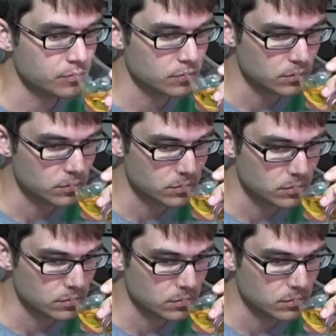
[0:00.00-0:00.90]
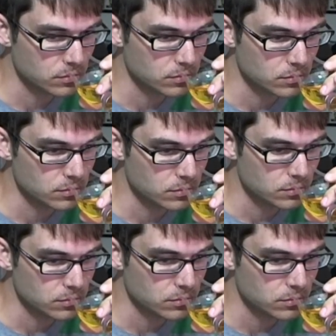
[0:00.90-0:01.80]

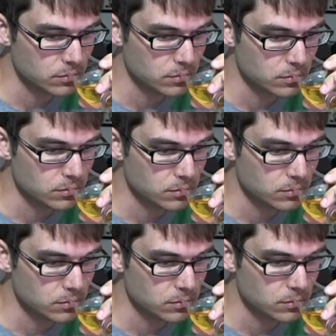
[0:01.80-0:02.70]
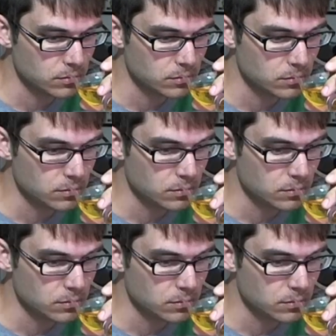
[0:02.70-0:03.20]
[no speech]